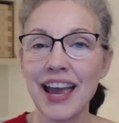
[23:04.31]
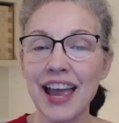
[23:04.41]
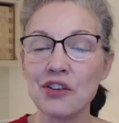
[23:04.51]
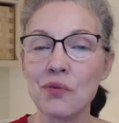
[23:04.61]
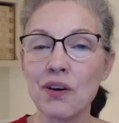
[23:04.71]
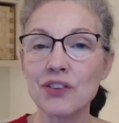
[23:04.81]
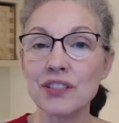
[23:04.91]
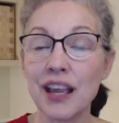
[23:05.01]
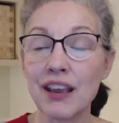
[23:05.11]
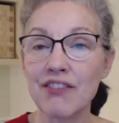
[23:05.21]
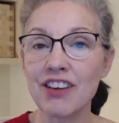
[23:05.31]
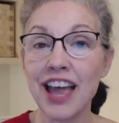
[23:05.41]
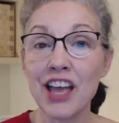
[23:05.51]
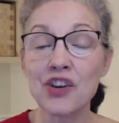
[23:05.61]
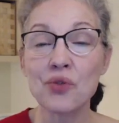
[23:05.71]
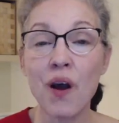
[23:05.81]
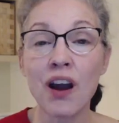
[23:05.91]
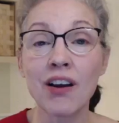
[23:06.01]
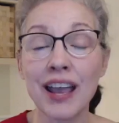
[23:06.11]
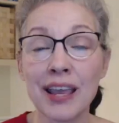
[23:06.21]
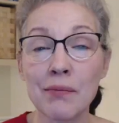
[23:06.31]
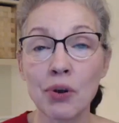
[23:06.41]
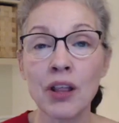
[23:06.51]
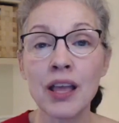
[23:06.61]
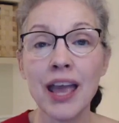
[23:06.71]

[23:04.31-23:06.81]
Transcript: and who are safe and who are able